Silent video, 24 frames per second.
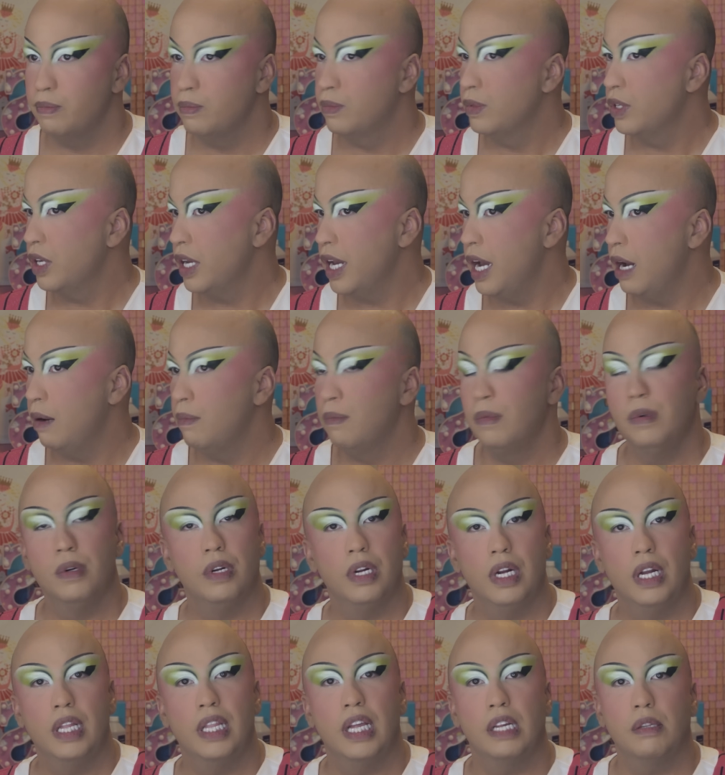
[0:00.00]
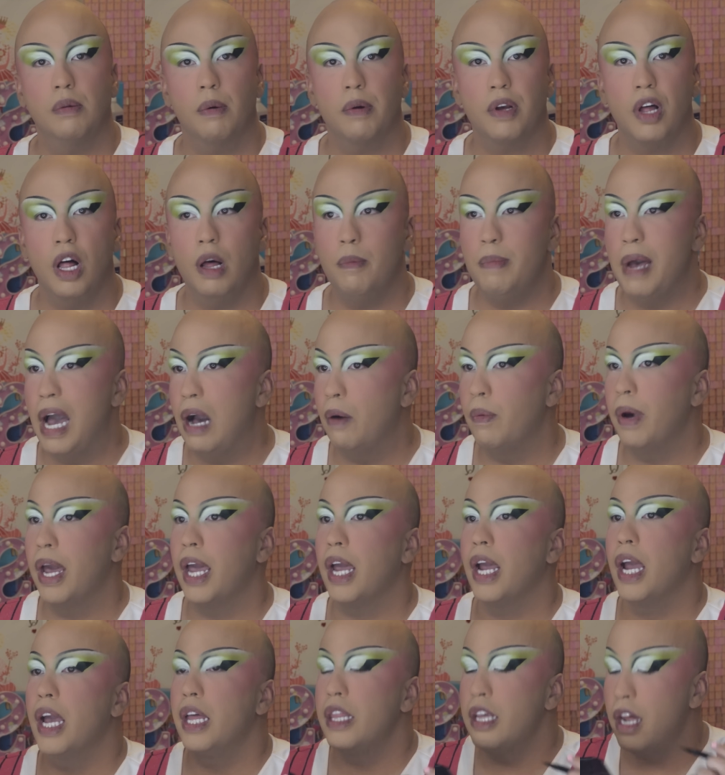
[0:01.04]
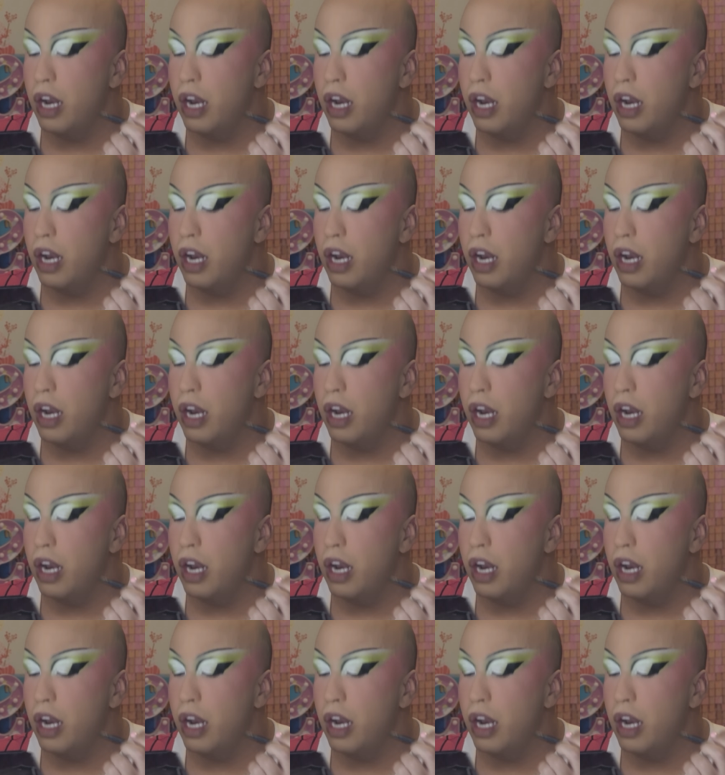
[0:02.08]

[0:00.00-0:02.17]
So yeah, that's what we call a bat wing. And